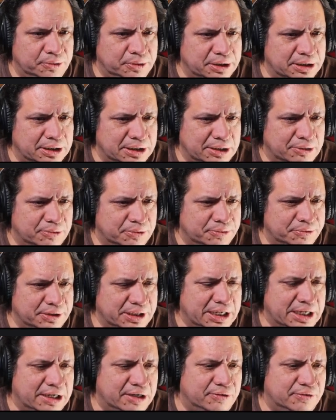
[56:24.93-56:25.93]
I really like what
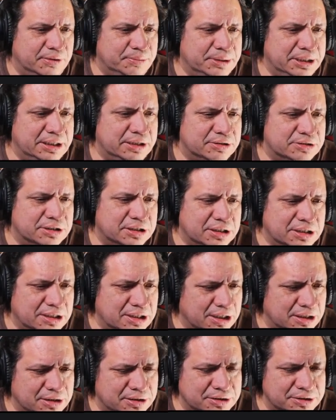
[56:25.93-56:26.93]
we have. I mean, there's
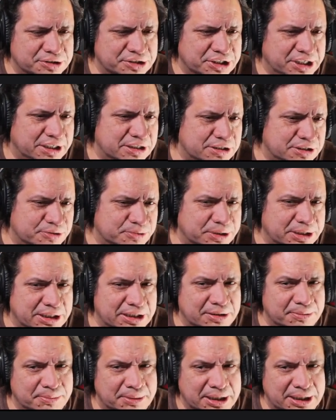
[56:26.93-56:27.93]
color changes we
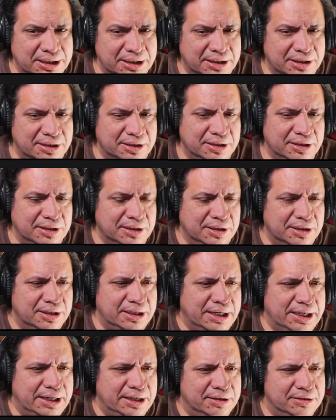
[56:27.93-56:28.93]
need to make
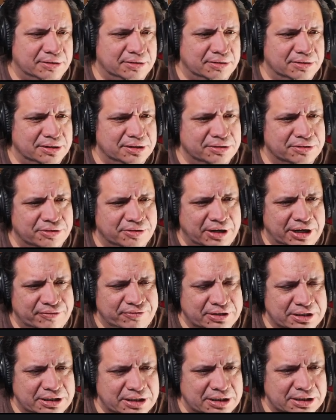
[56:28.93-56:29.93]
and little
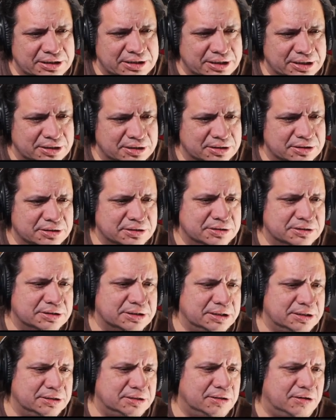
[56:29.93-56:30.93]
graphic
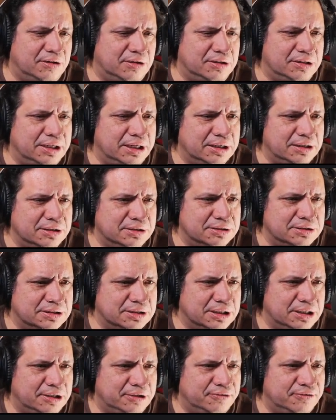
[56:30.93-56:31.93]
details and all that good
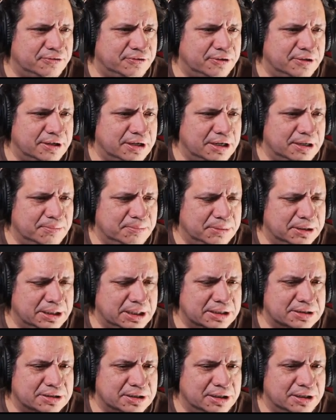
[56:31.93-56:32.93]
stuff. But
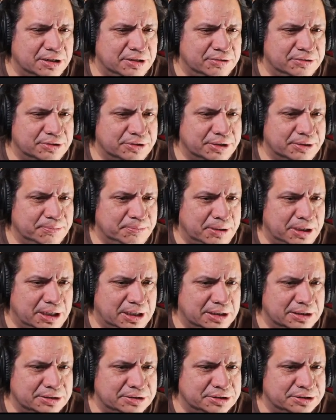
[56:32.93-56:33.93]
that's going to go during
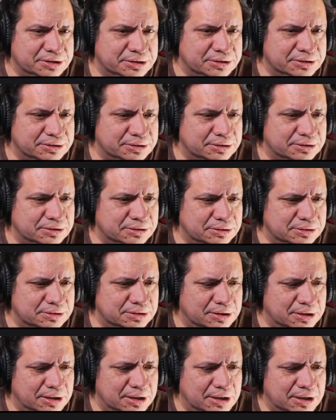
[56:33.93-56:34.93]
polish.
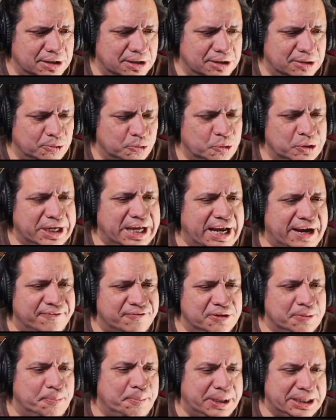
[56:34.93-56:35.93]
We
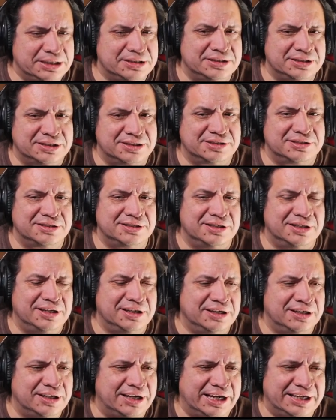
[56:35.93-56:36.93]
have the basics,
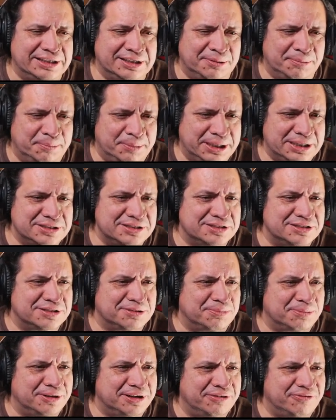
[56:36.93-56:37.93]
and the
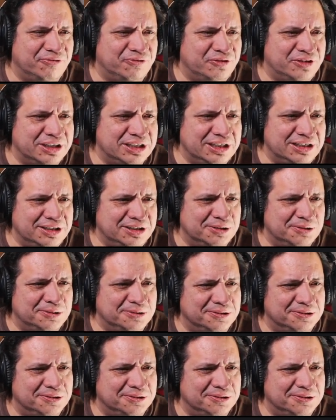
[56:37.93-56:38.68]
basics are pretty fucking